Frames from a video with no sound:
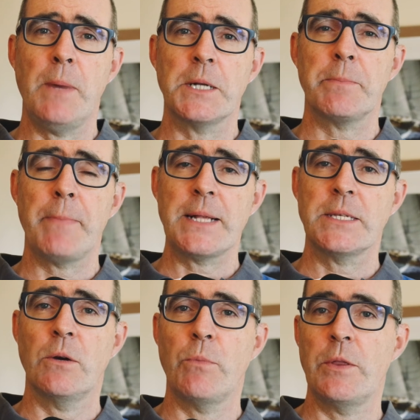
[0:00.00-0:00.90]
much
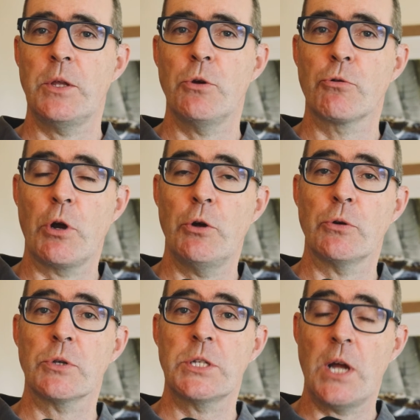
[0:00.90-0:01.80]
matter whether you grow
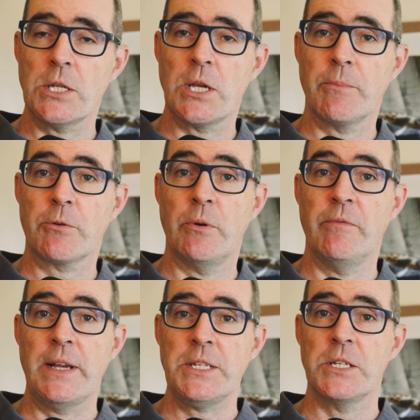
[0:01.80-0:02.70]
your startup through
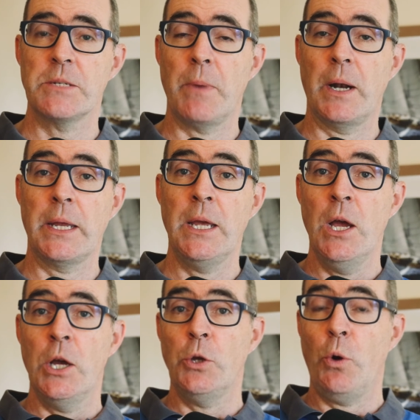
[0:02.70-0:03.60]
investors' money,
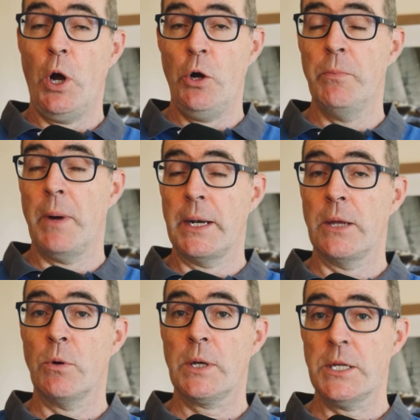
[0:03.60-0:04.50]
your own money,
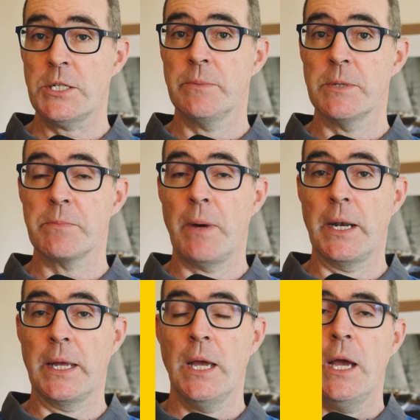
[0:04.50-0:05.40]
or customers' money.